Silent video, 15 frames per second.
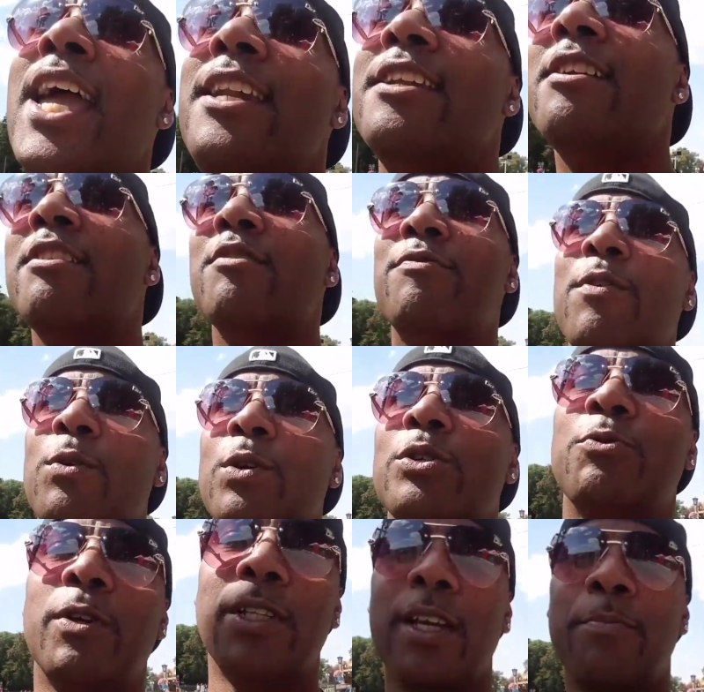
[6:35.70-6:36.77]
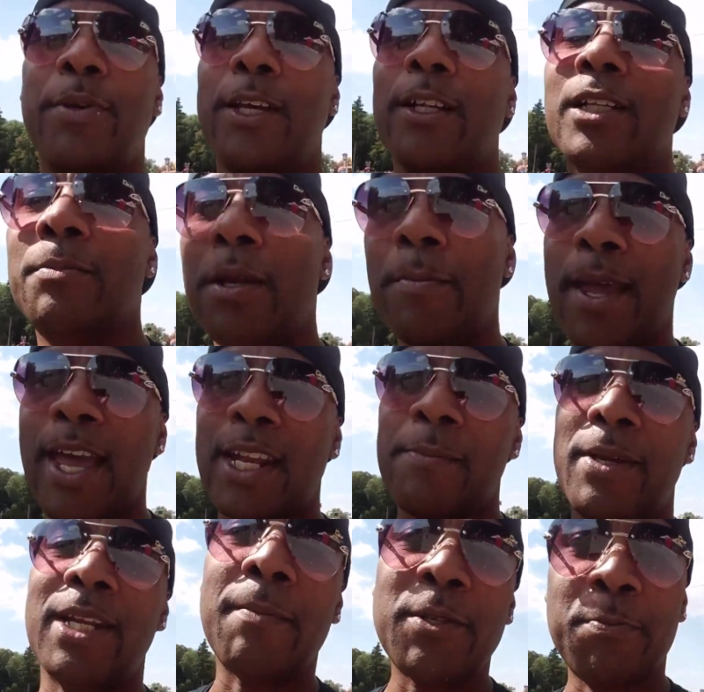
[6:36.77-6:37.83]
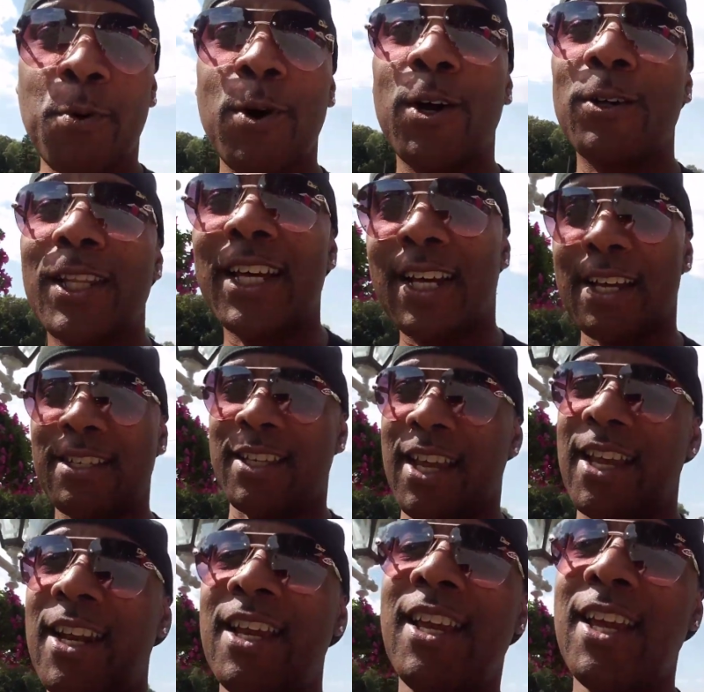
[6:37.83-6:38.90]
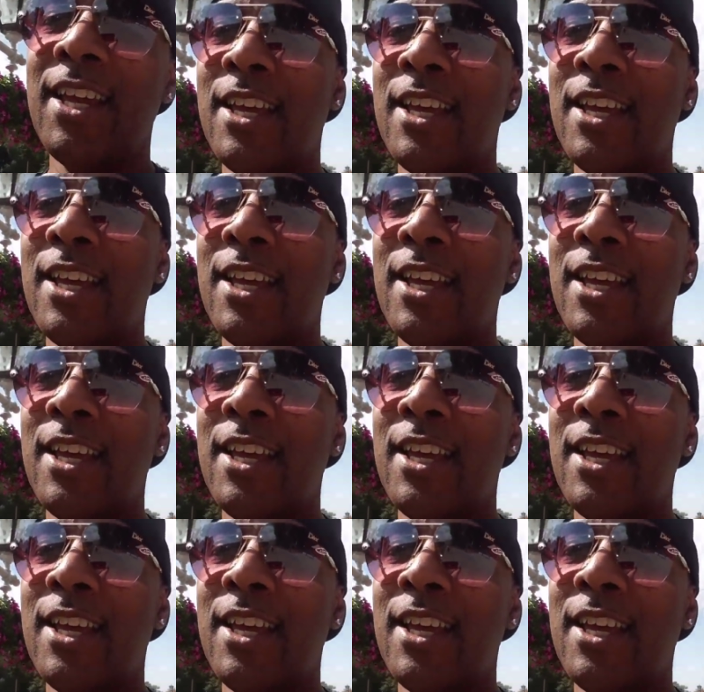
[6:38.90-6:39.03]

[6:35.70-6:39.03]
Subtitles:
And none of the photos really appeal to me, man. I mean, I'm spoiled, like I said.